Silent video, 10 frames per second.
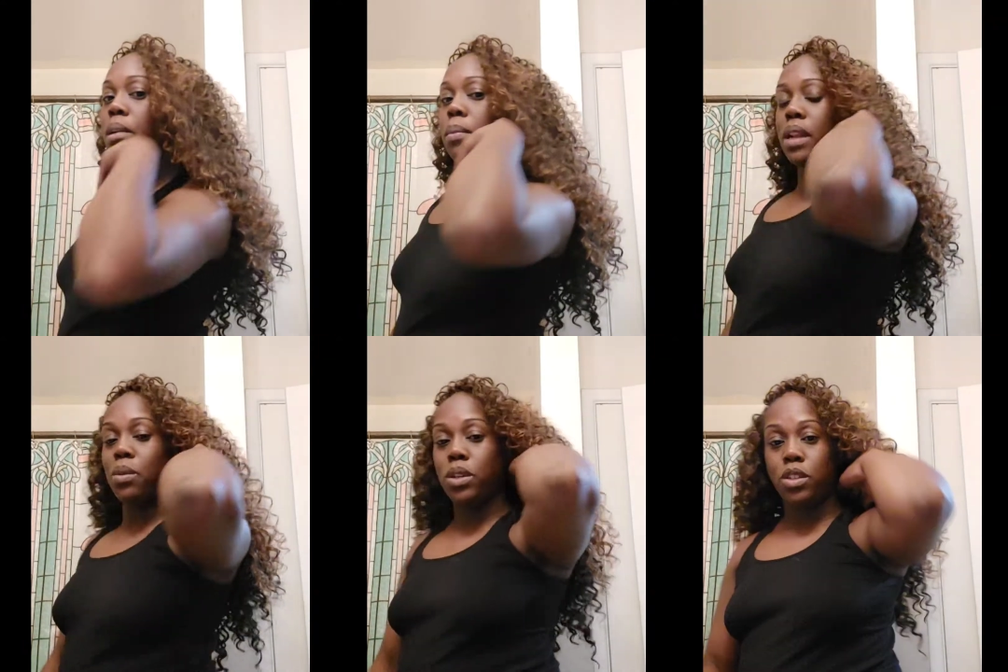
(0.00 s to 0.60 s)
but
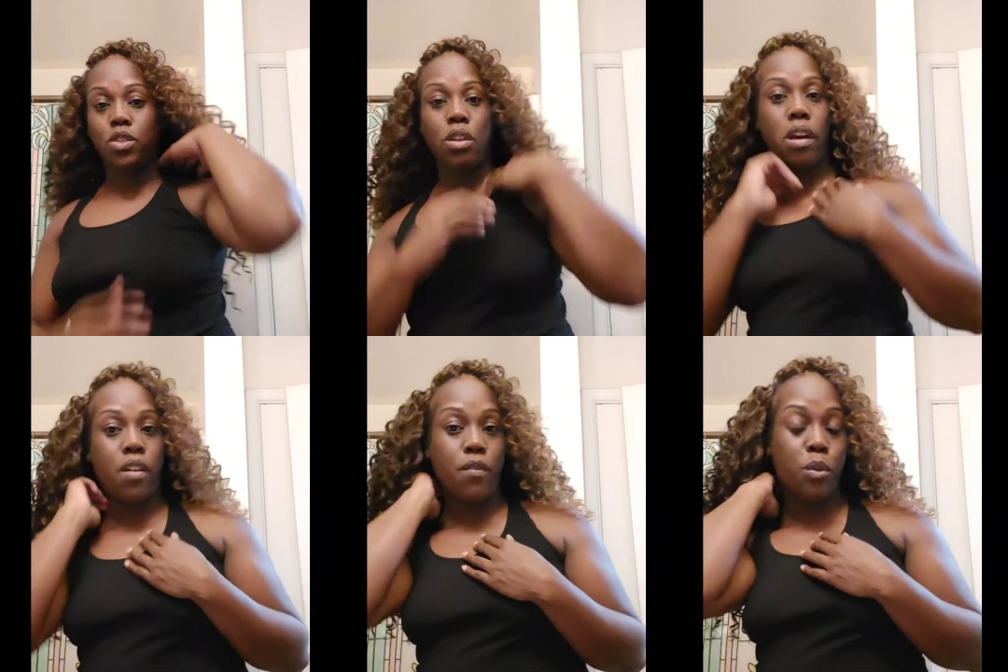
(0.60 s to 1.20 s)
I want to show y'all
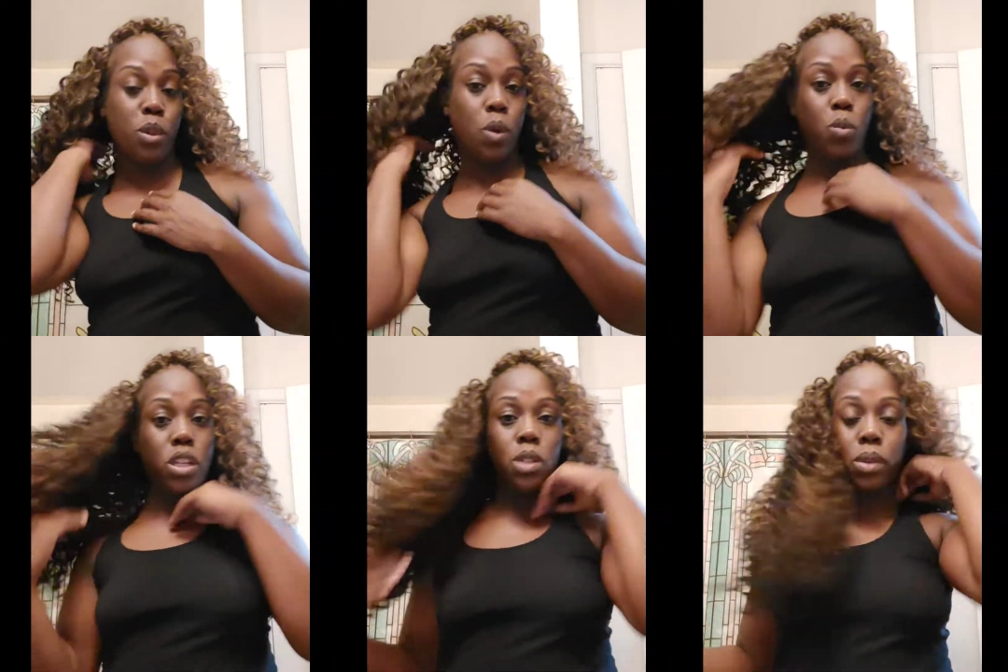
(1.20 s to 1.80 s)
how full it
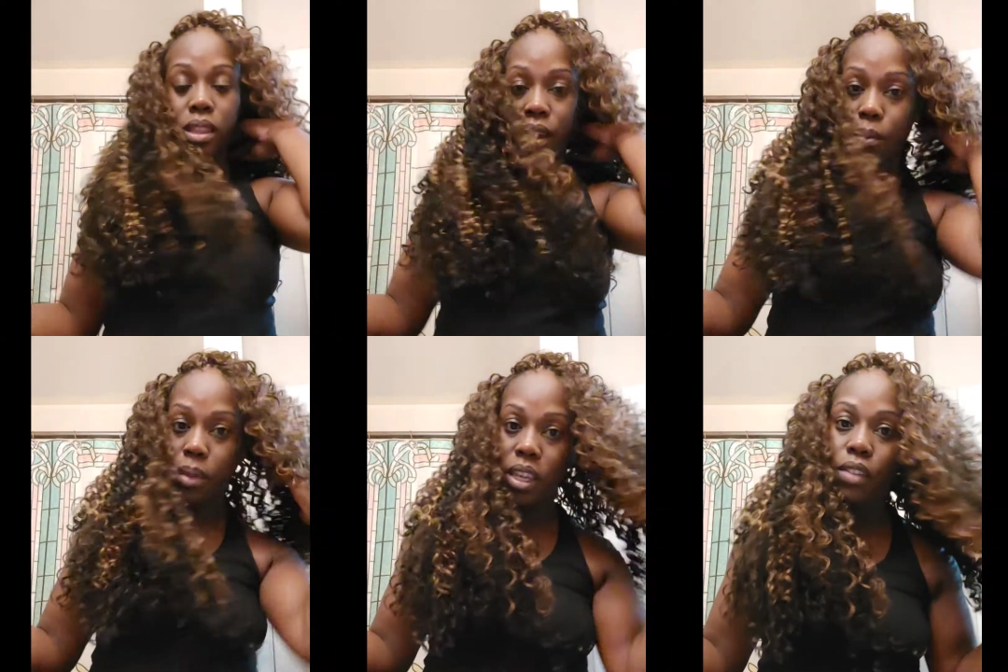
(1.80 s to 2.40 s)
was
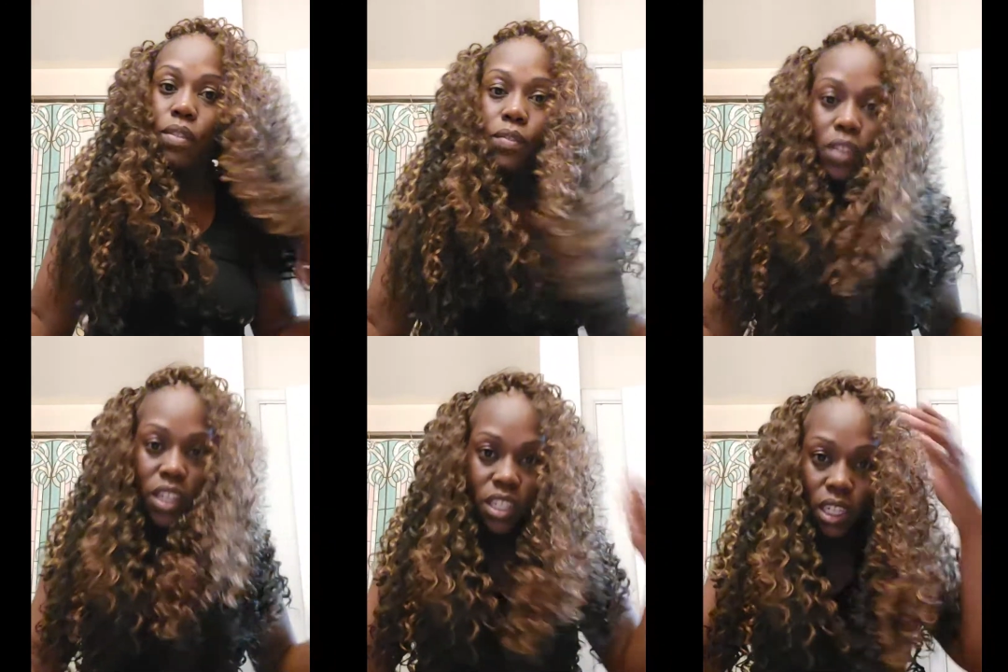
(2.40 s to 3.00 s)
without me even
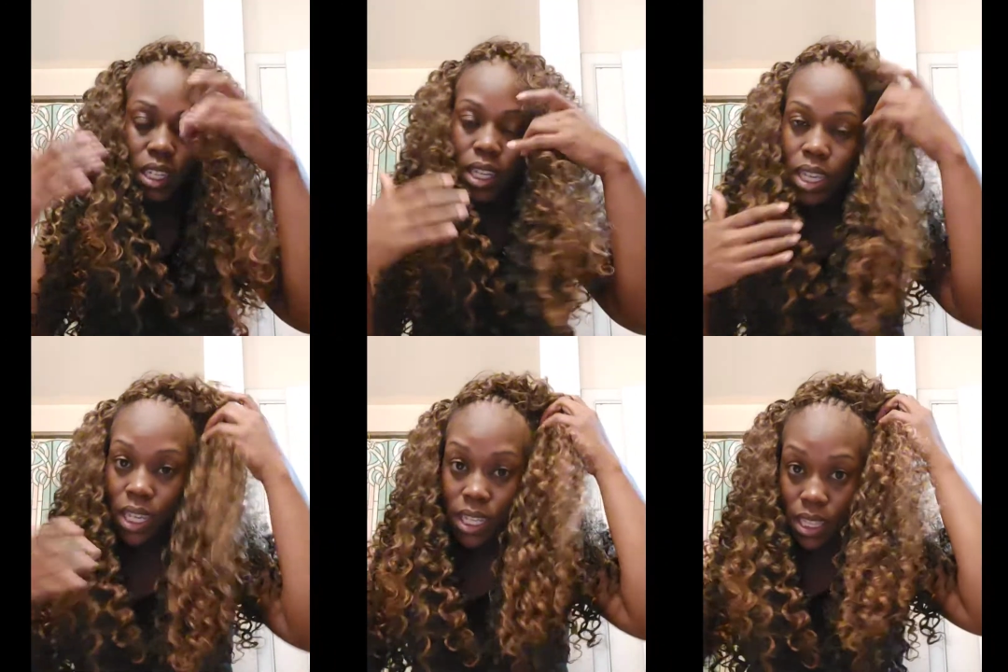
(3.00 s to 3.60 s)
finishing
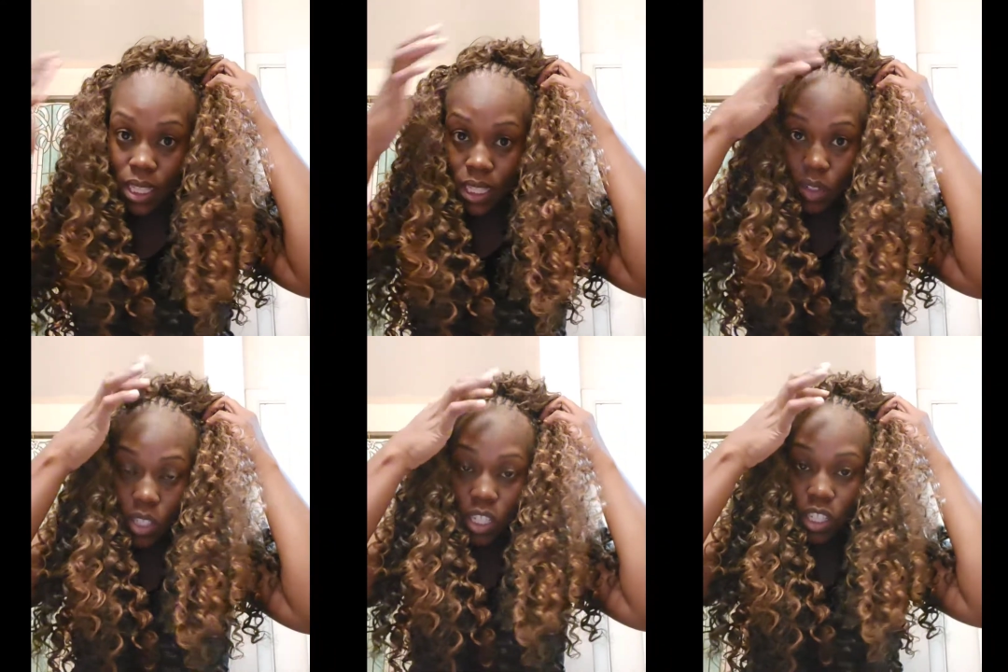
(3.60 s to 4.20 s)
this
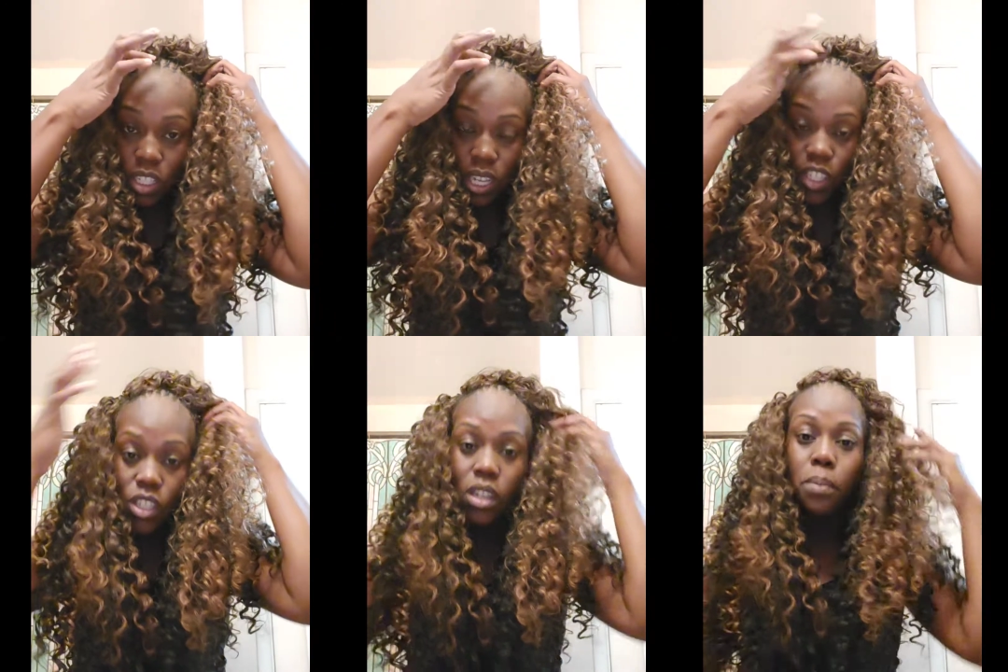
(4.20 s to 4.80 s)
little
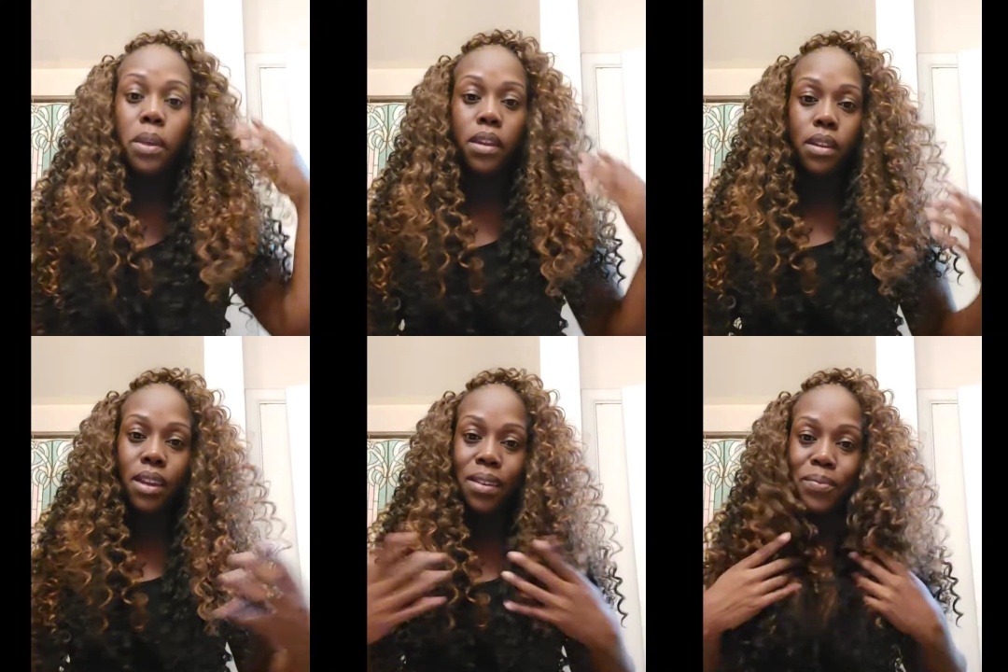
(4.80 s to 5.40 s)
section up here
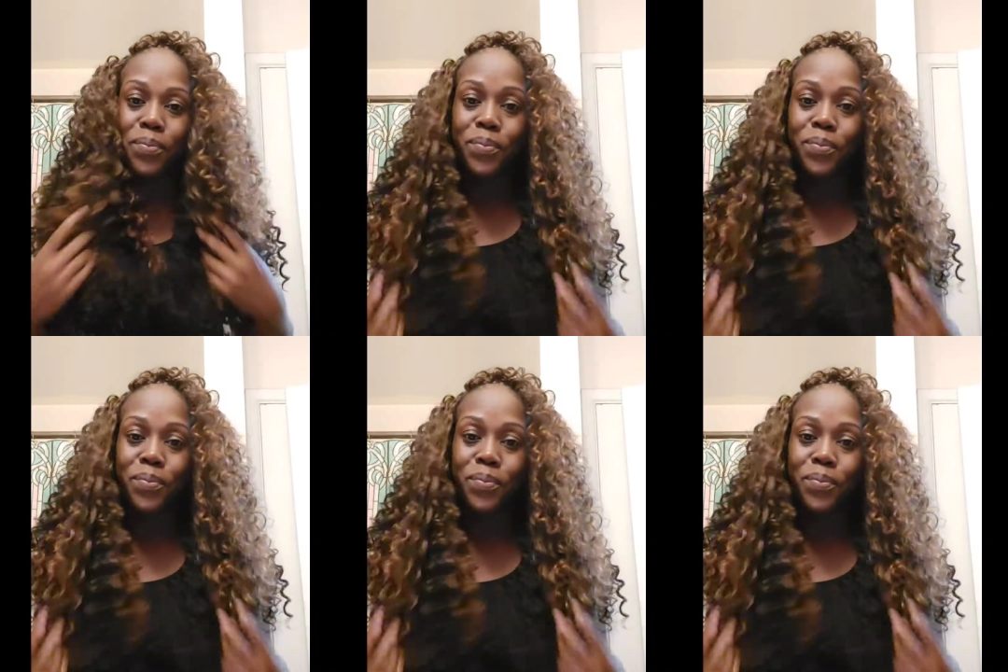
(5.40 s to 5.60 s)
yet.